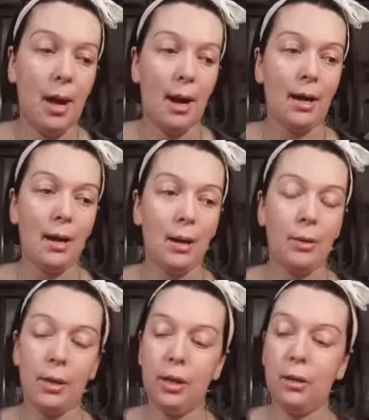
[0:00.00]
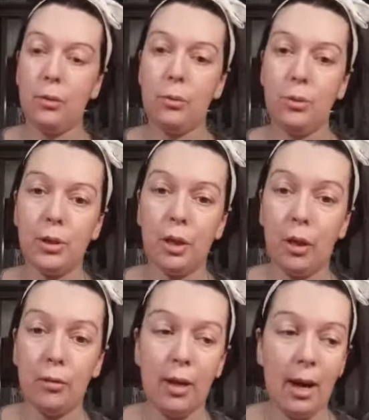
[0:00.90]
either use
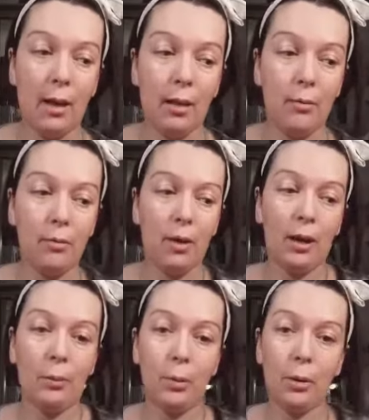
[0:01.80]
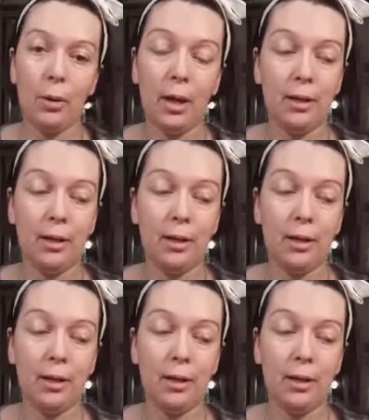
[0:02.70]
L'Oreal Infallible,